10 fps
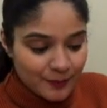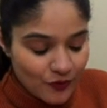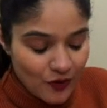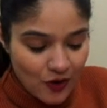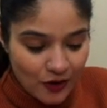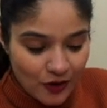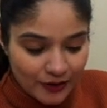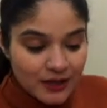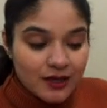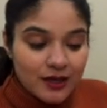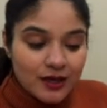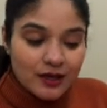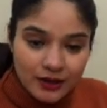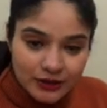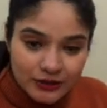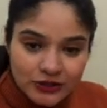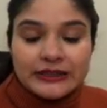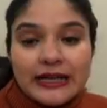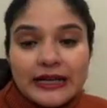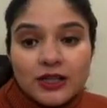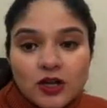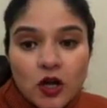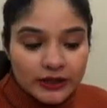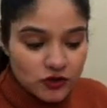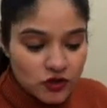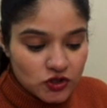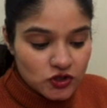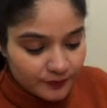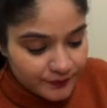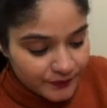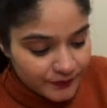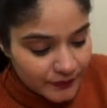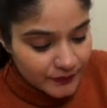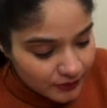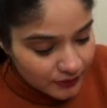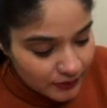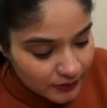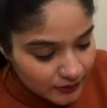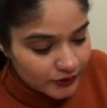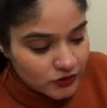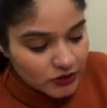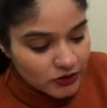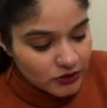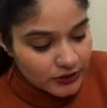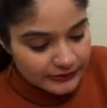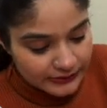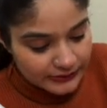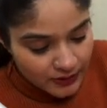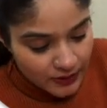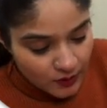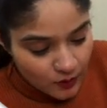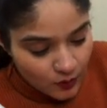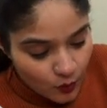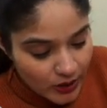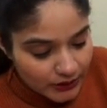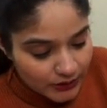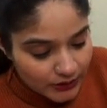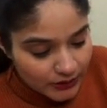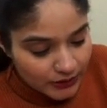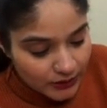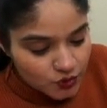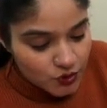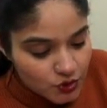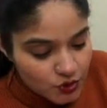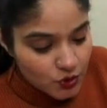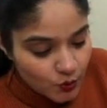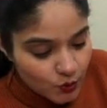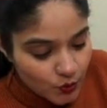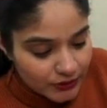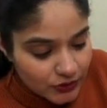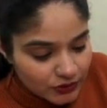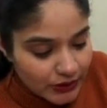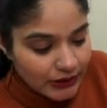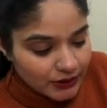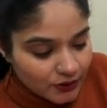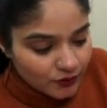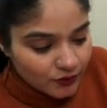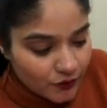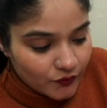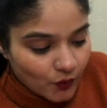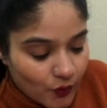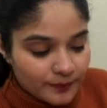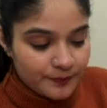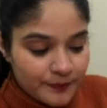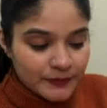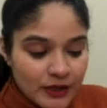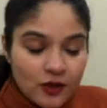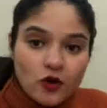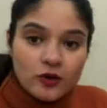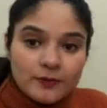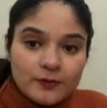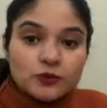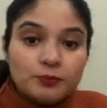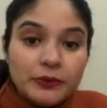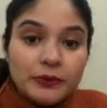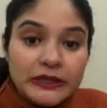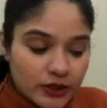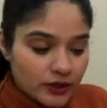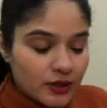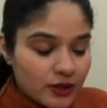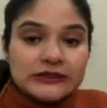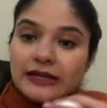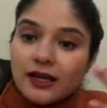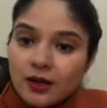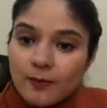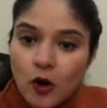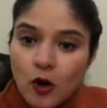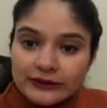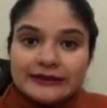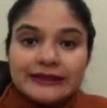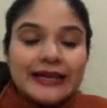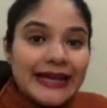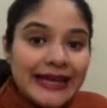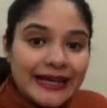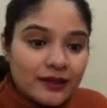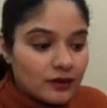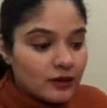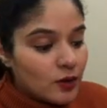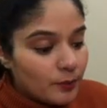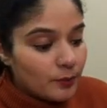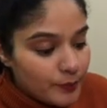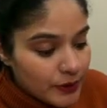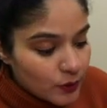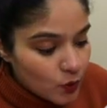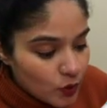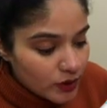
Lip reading: on. Select the longest chain. Longest chain is this. 1, 2, 3, 4. 4 means bute. Single bonds. Ane. Bute.